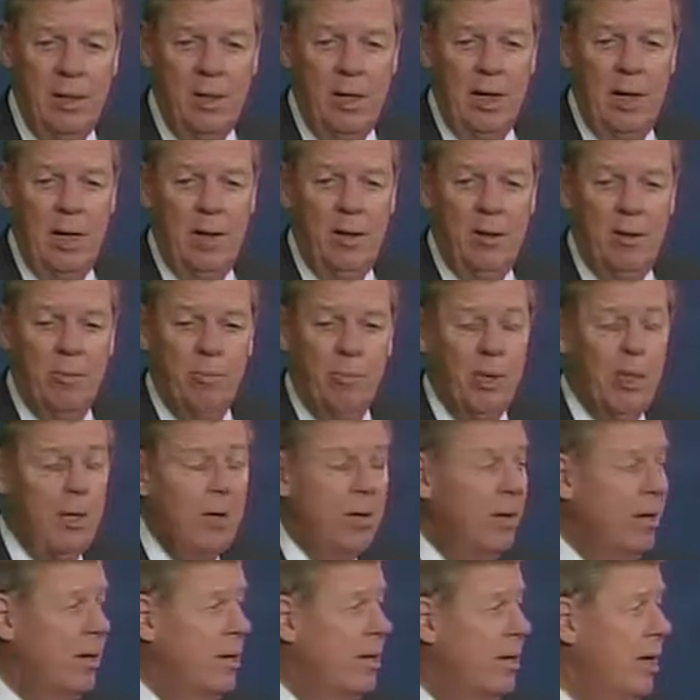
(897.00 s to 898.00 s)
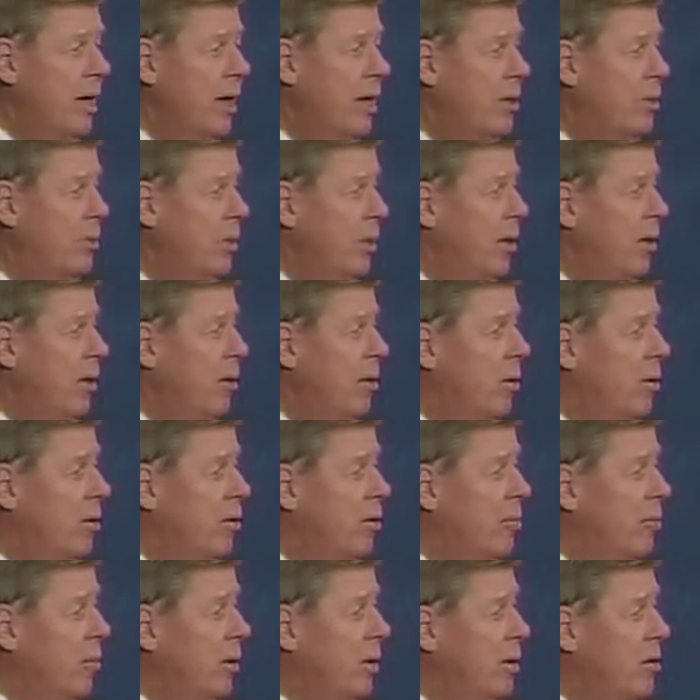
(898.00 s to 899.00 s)
and the American taxpayer
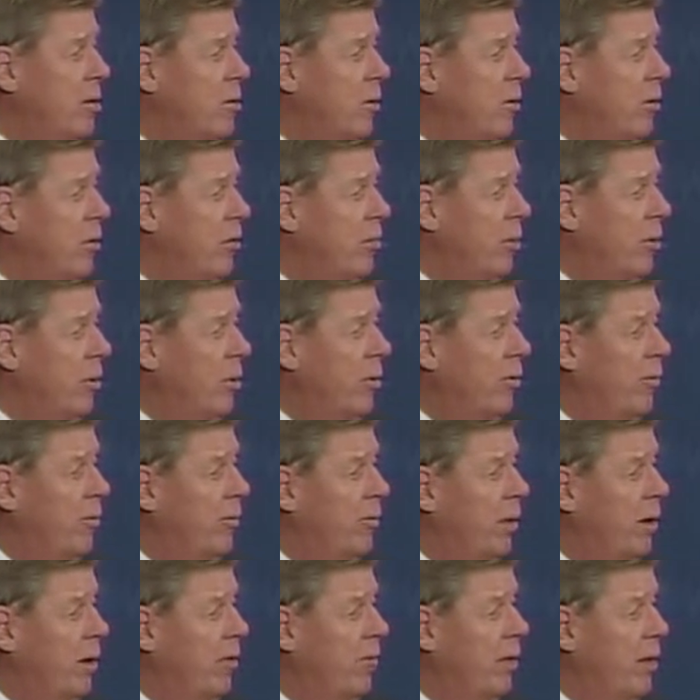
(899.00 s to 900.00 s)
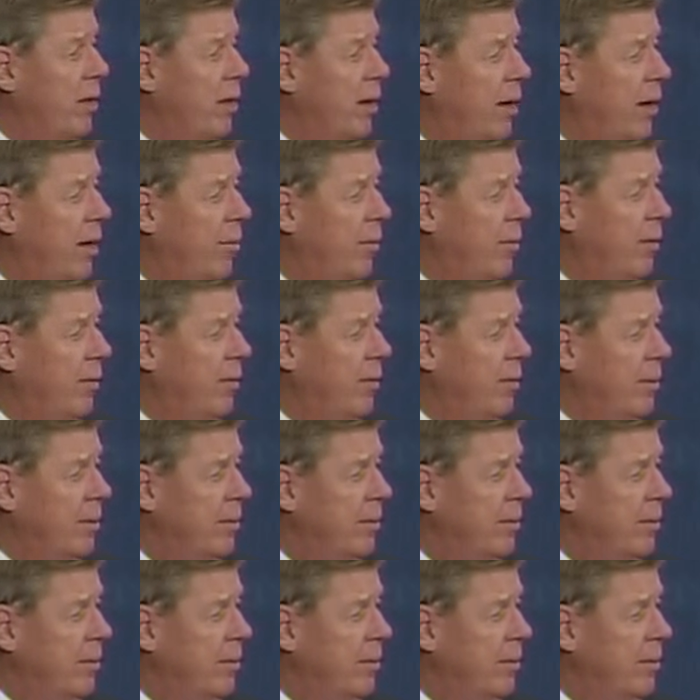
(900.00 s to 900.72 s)
ultimately is on the bill for every dime of it.